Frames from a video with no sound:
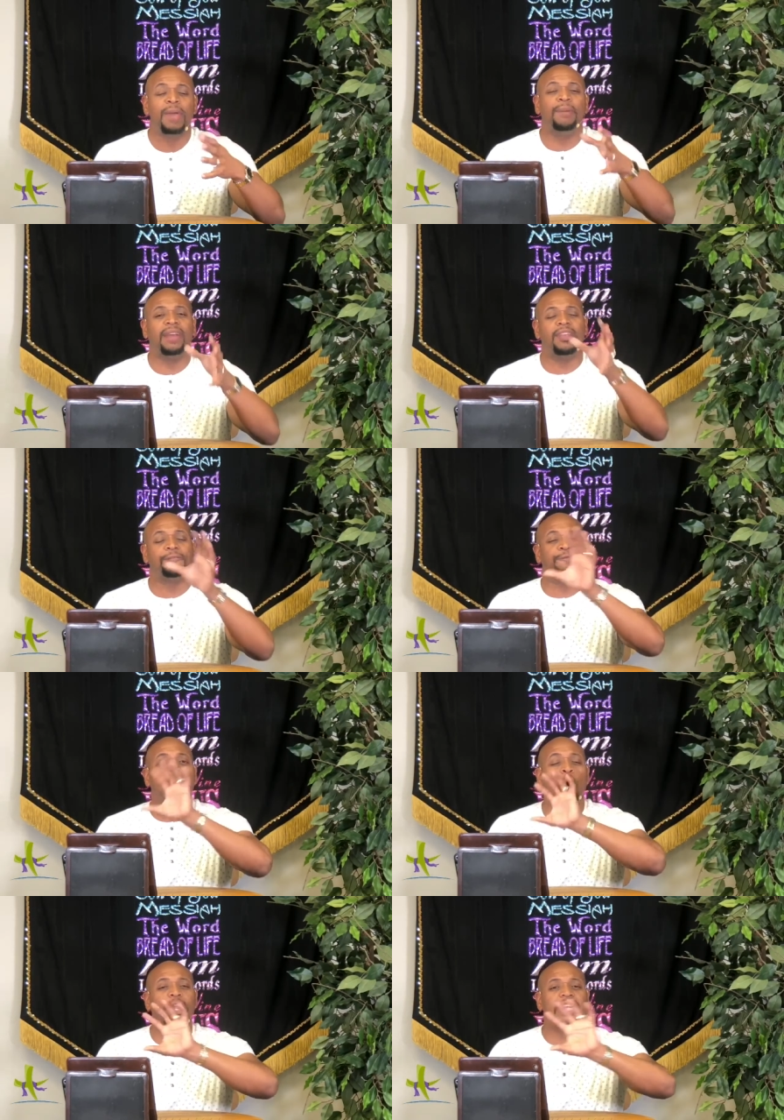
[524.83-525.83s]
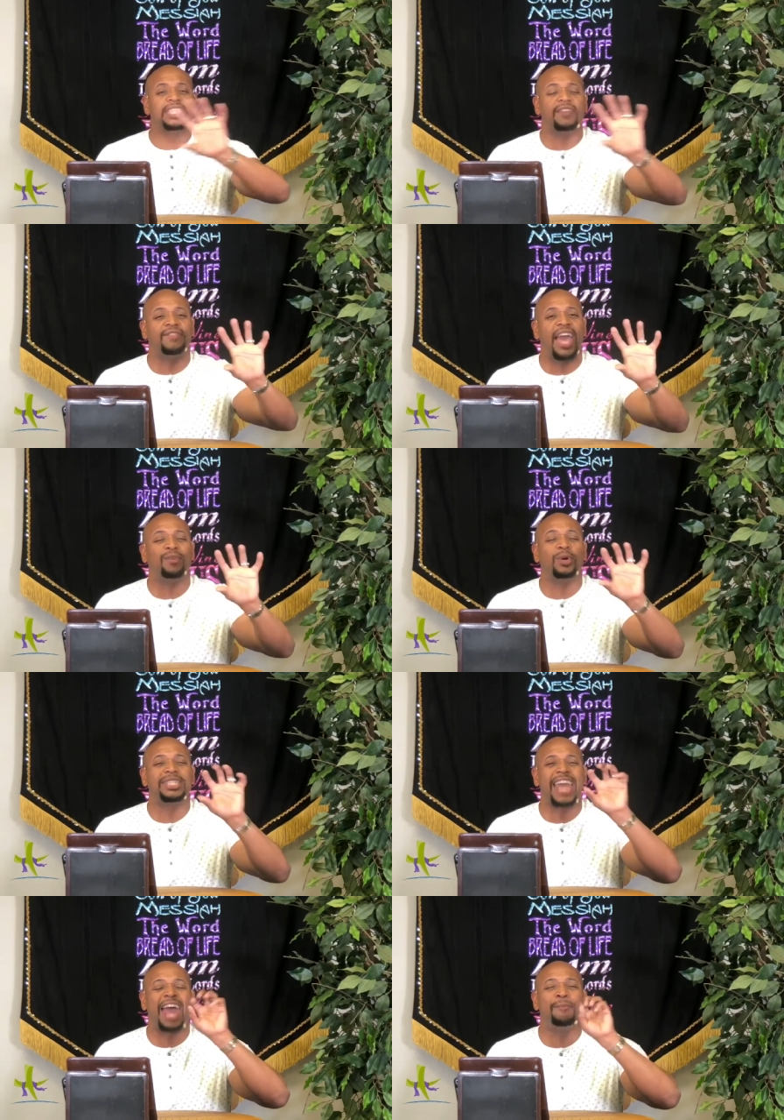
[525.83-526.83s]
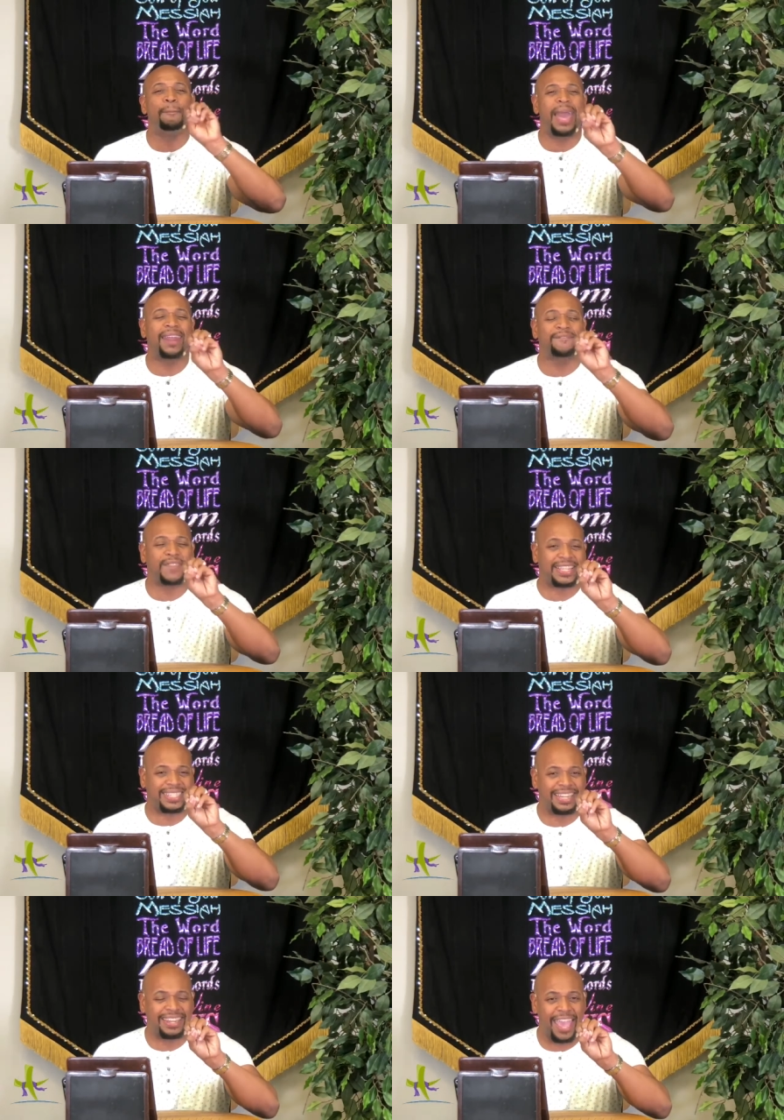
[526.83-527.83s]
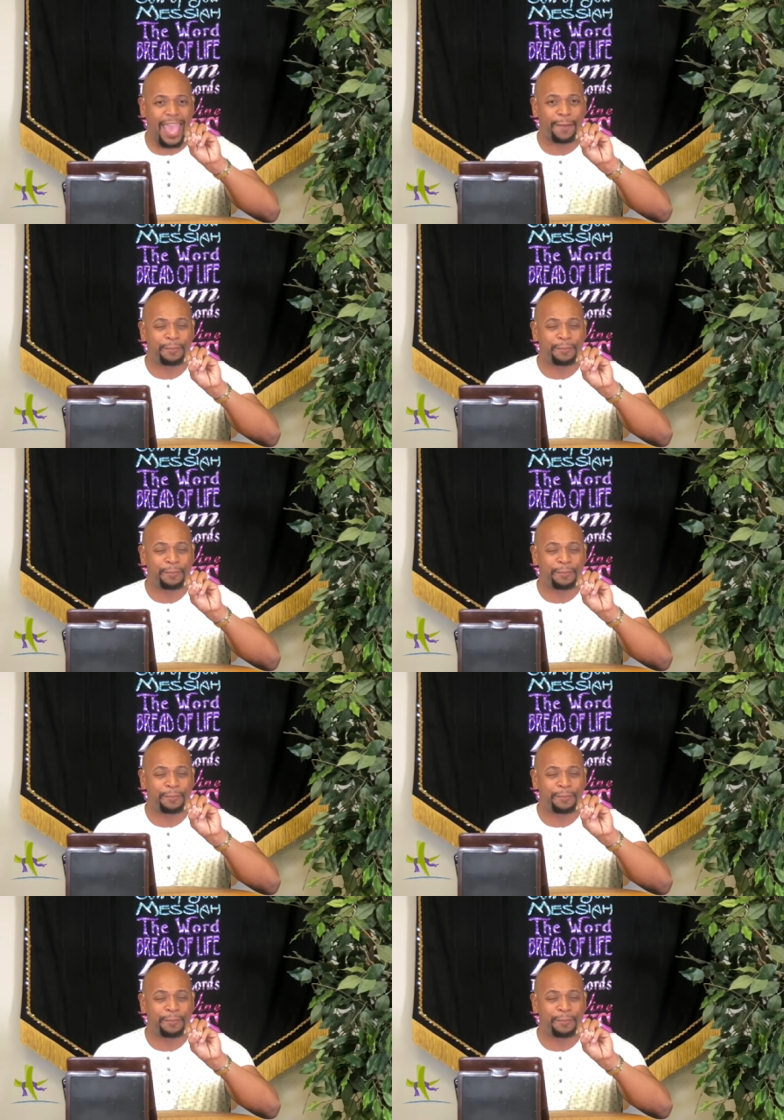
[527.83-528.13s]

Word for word: but the fullness of that was not manifested yet.